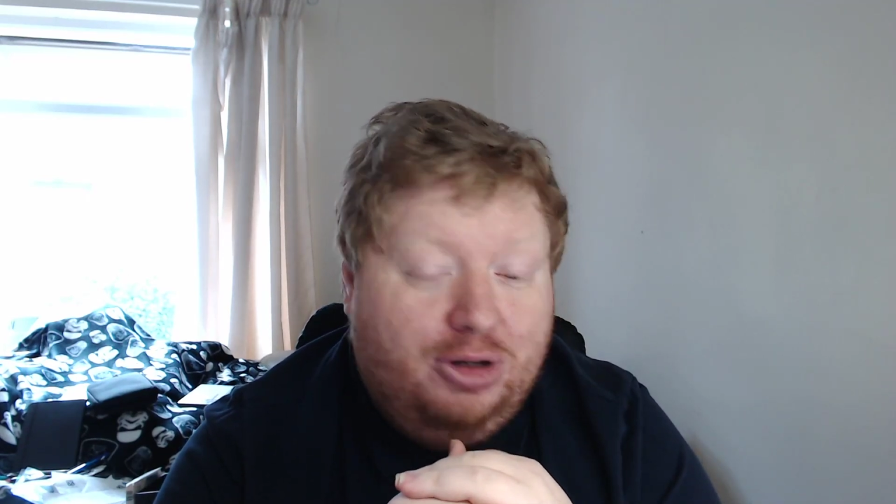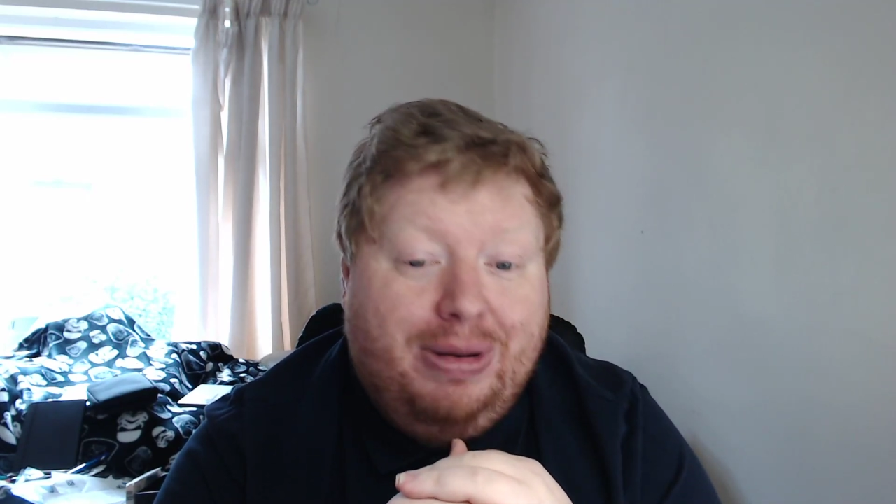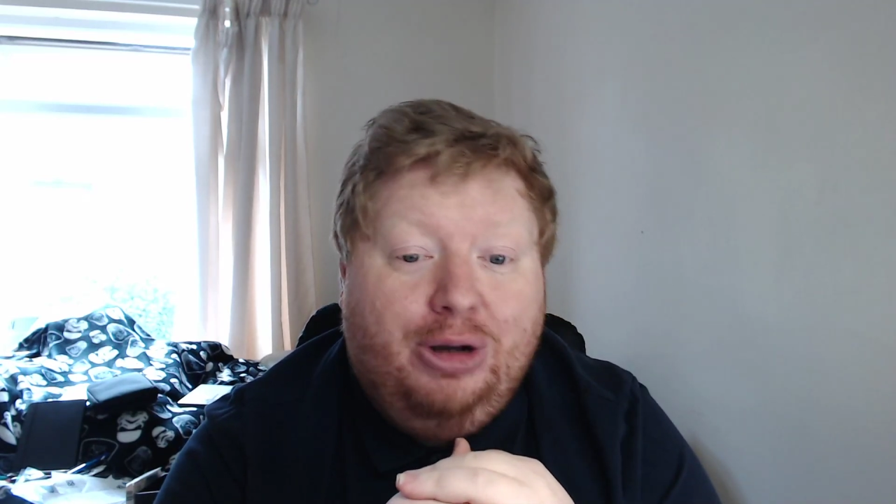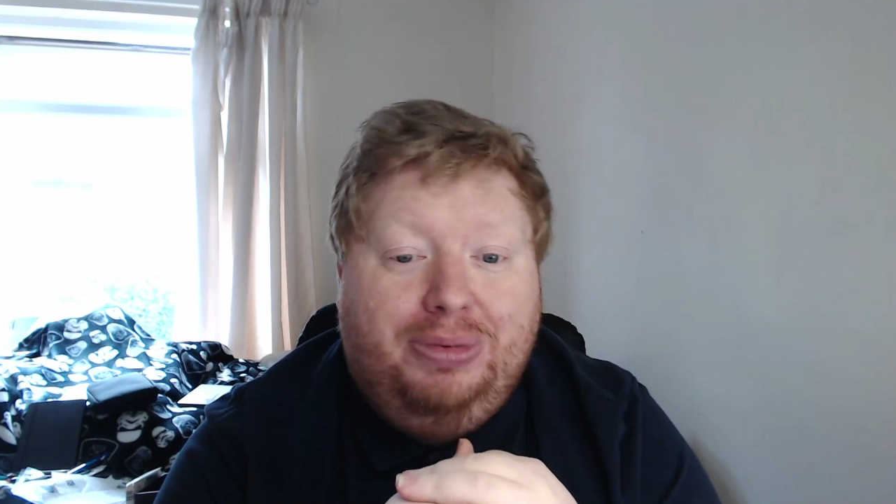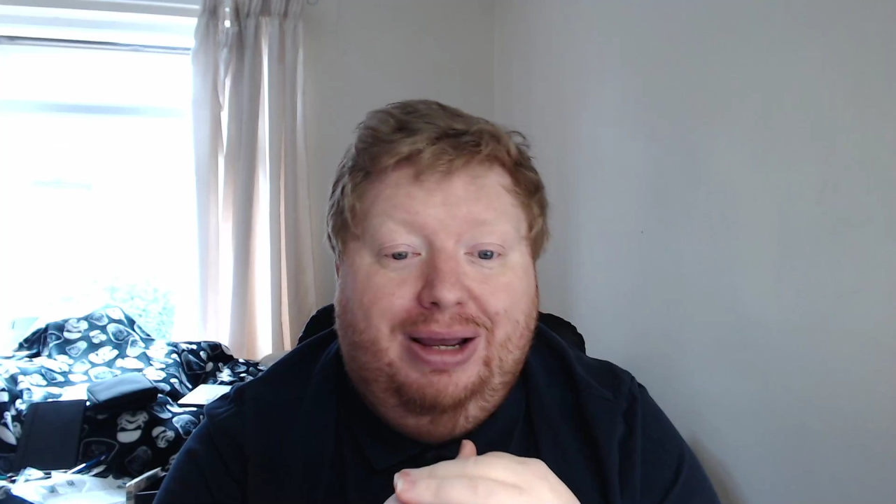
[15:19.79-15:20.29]
my
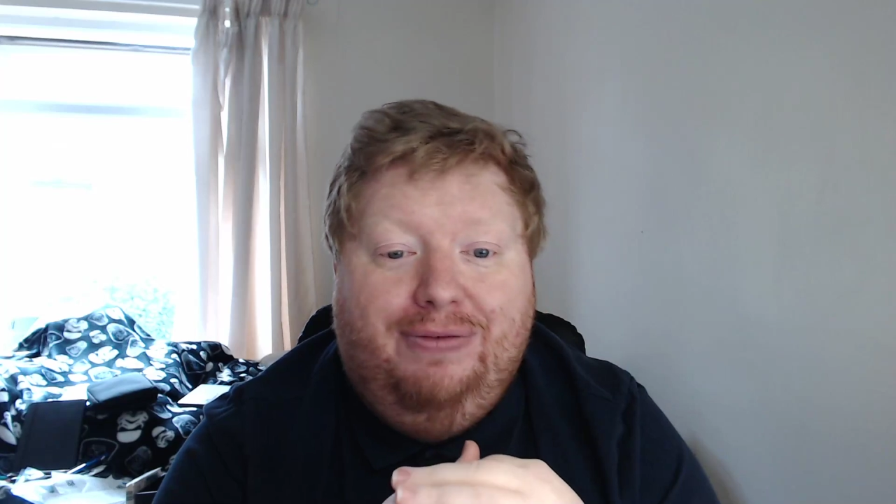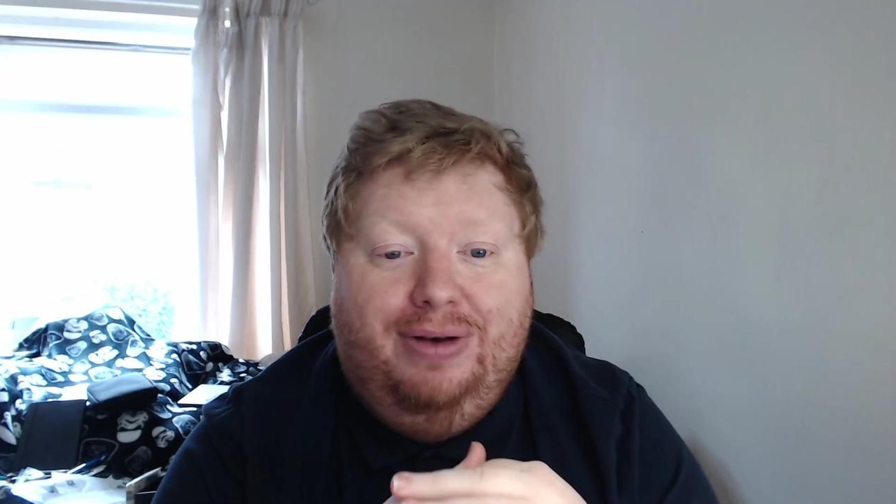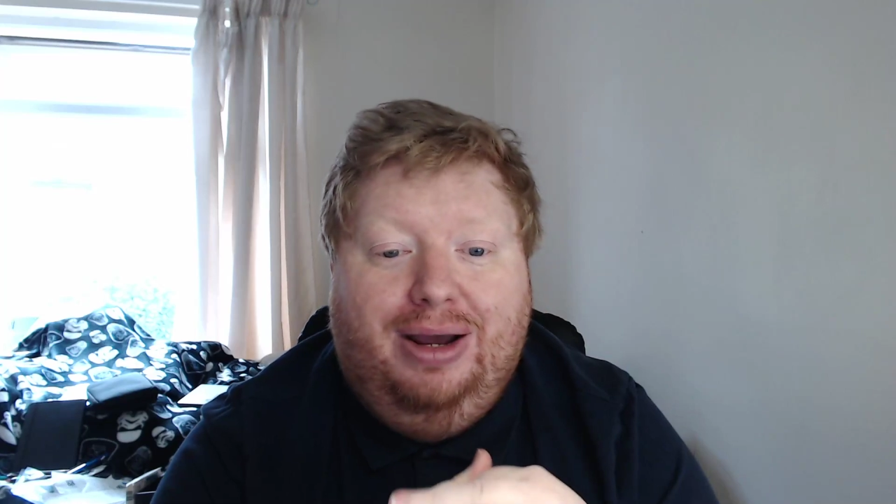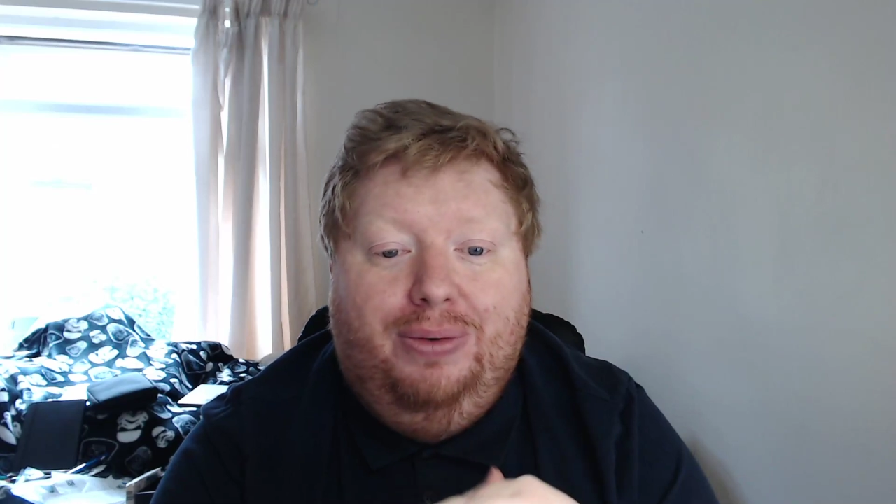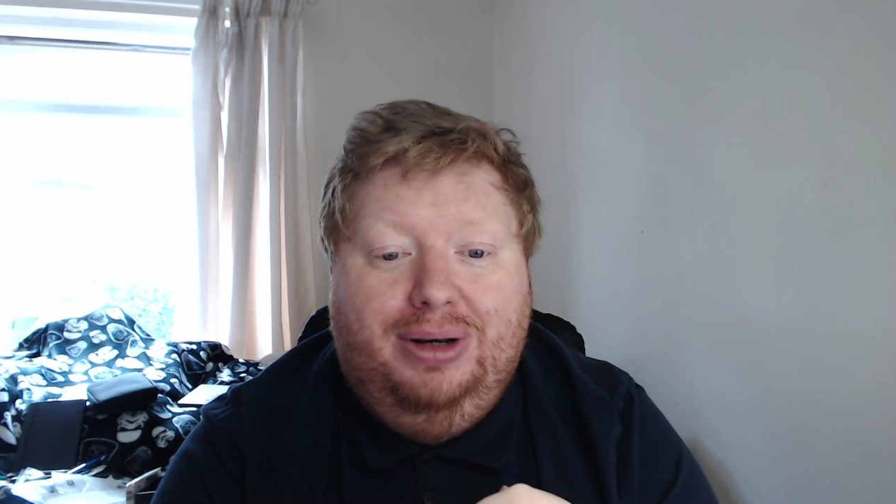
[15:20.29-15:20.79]
update for
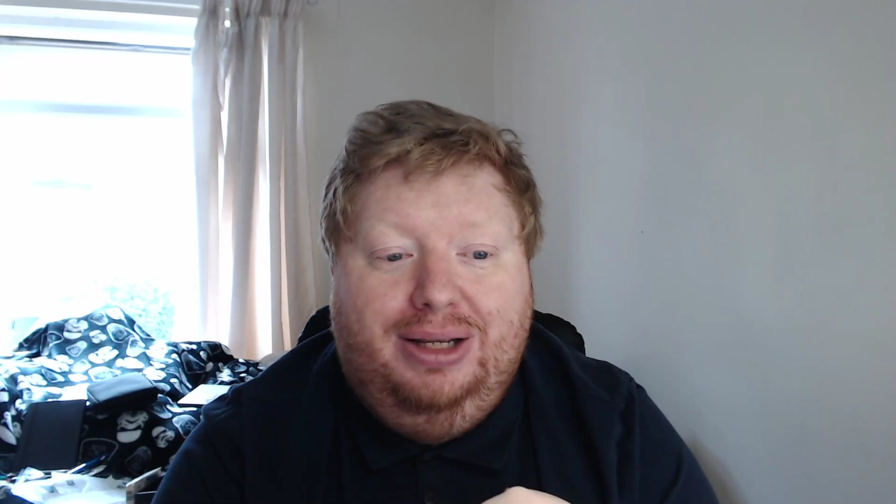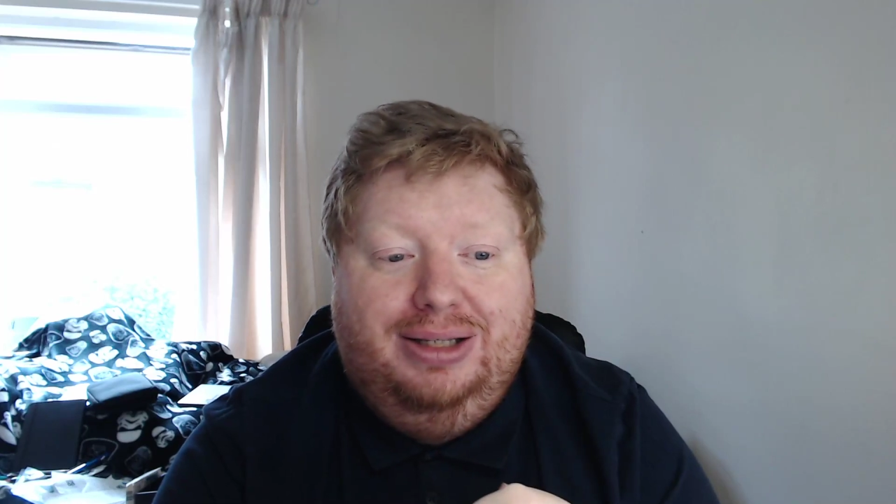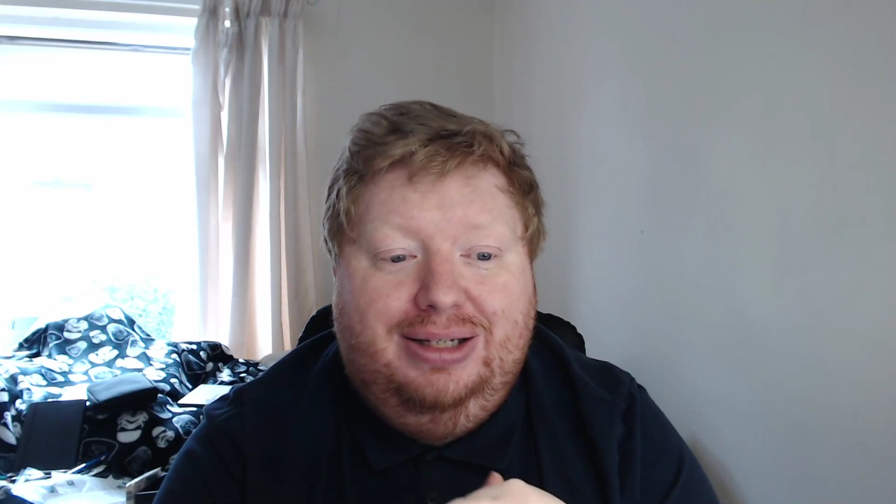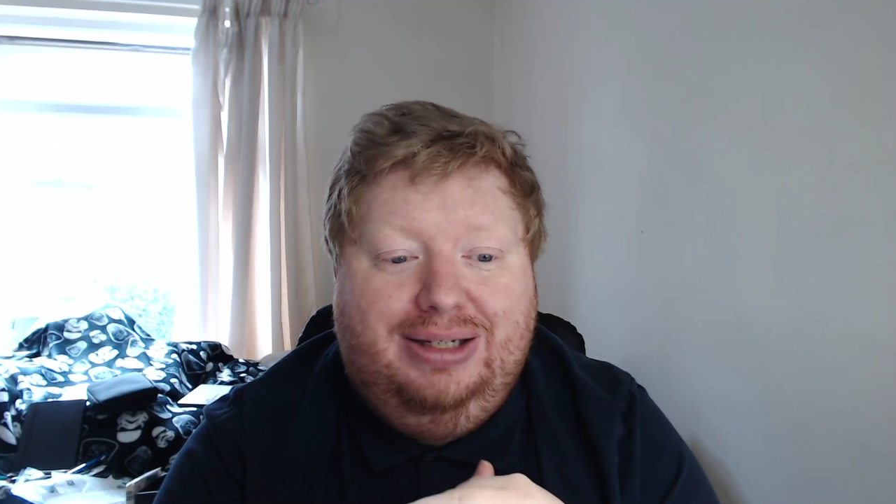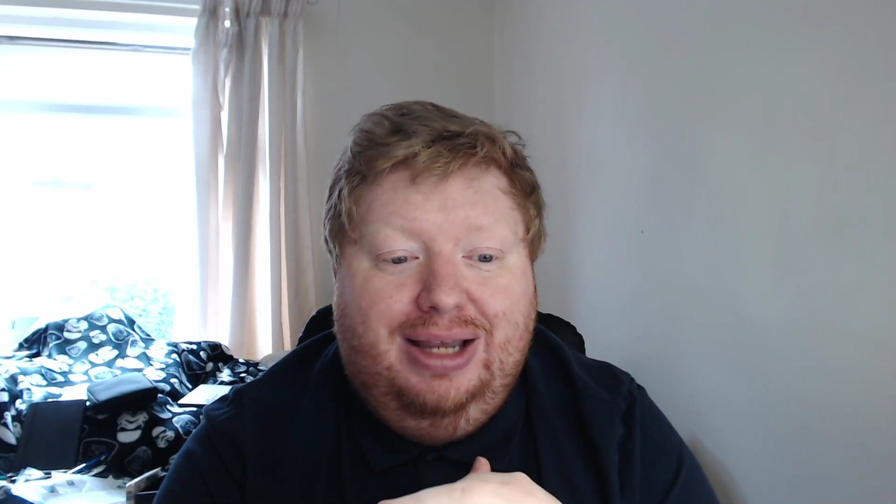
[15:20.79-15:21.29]
now, and
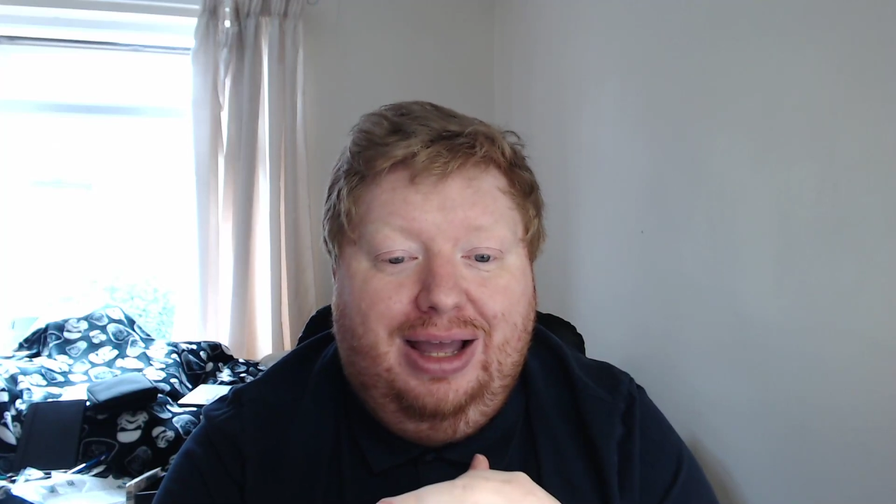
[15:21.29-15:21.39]
it's